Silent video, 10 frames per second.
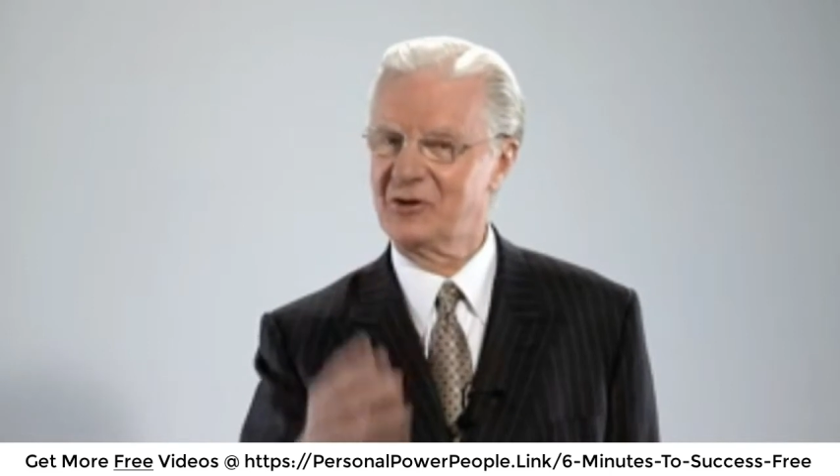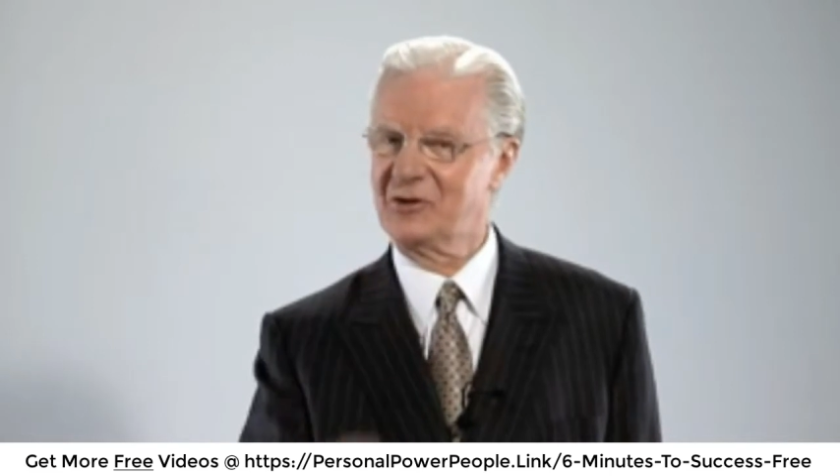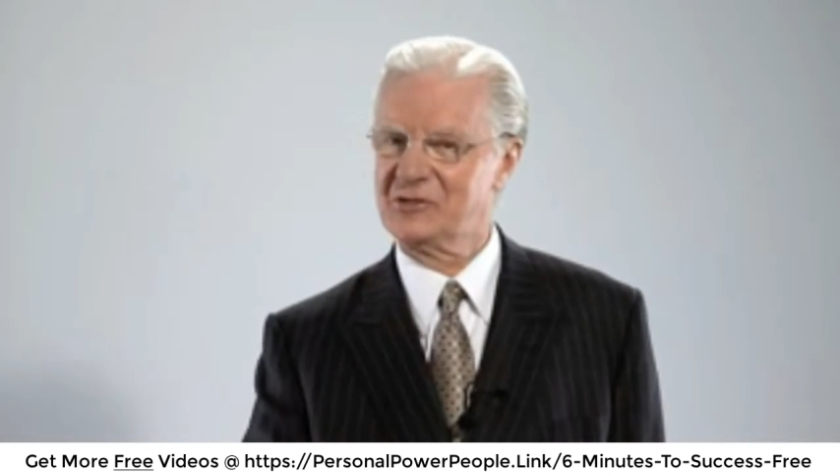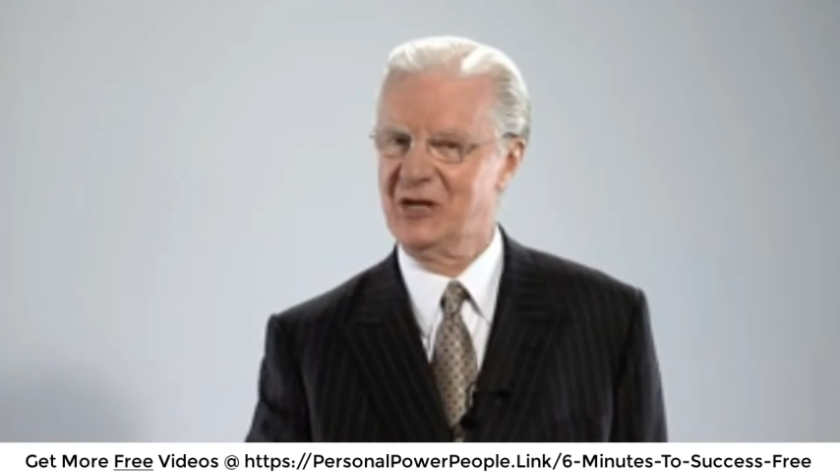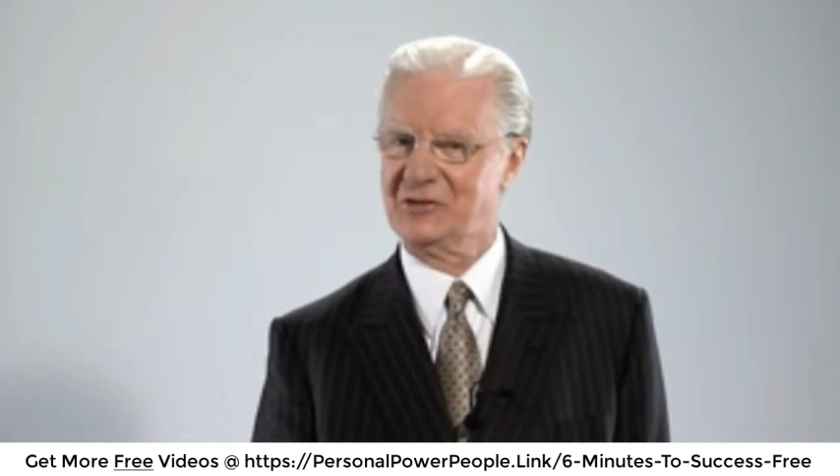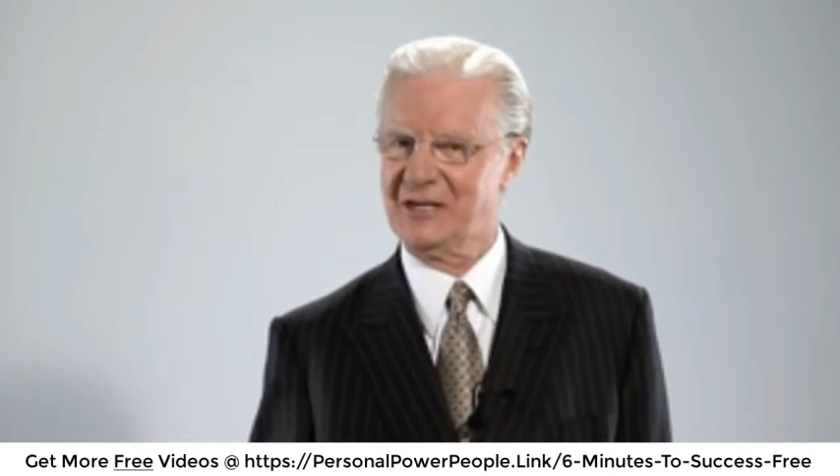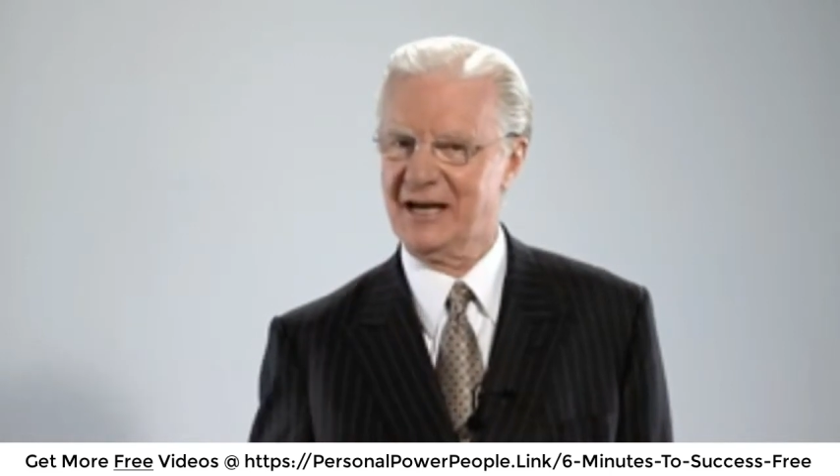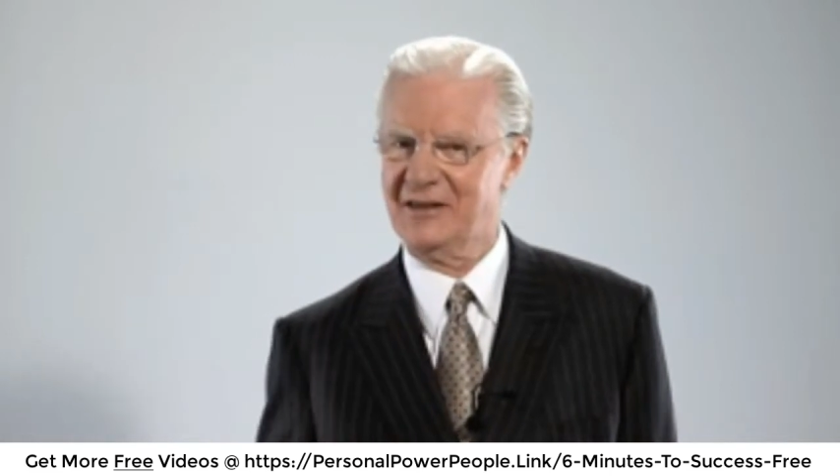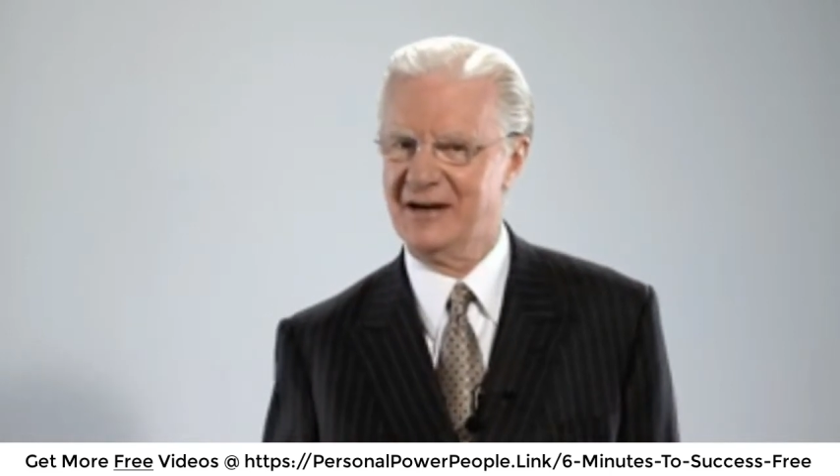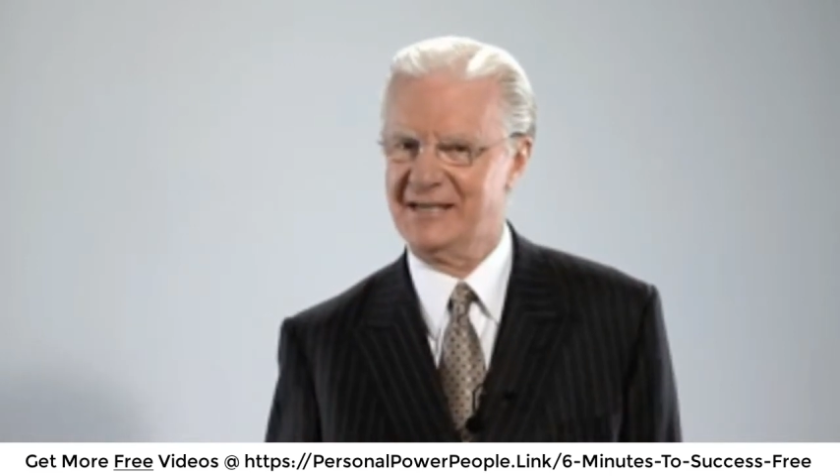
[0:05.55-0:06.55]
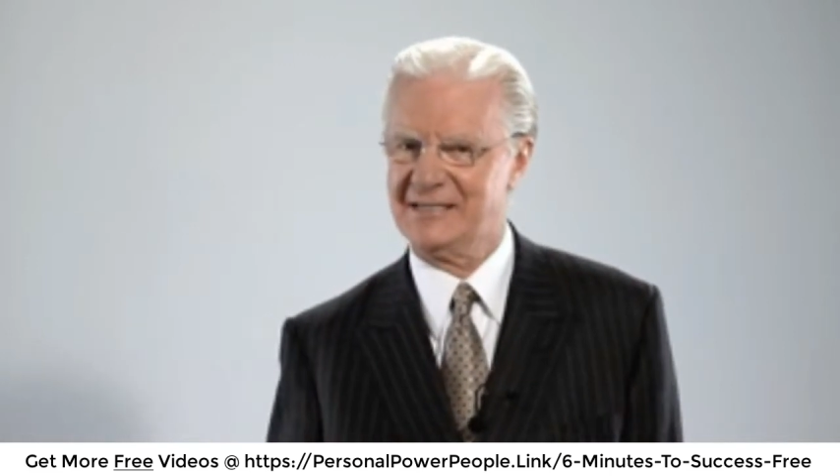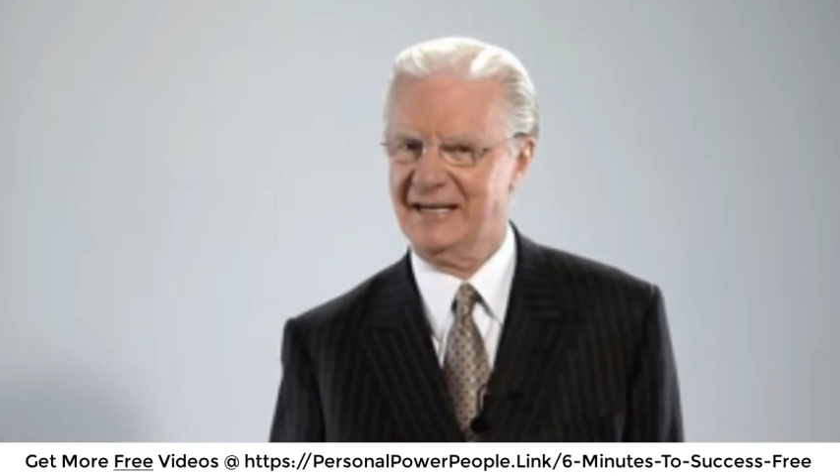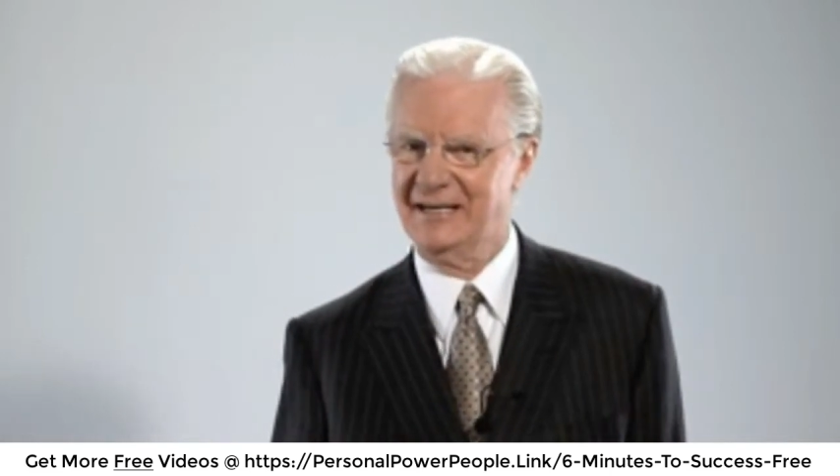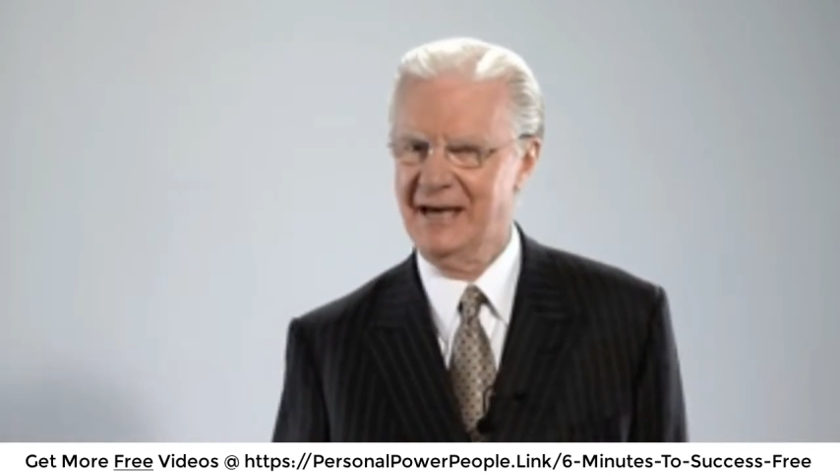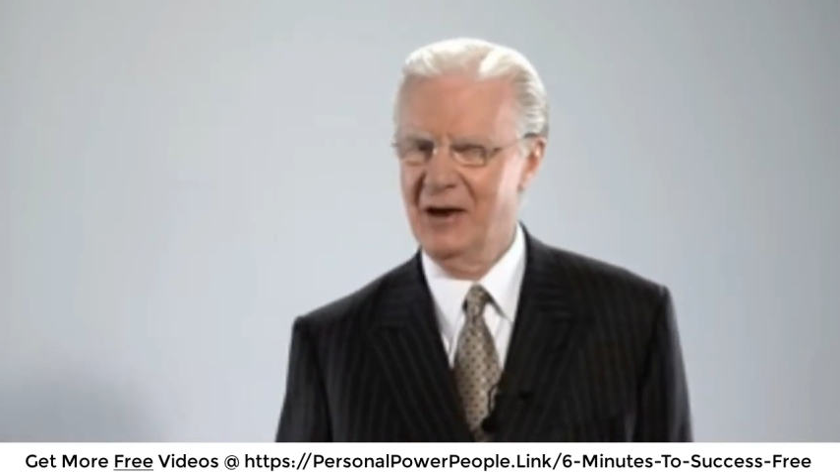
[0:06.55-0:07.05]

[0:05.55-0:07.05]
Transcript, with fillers: of goes along together, doesn't it?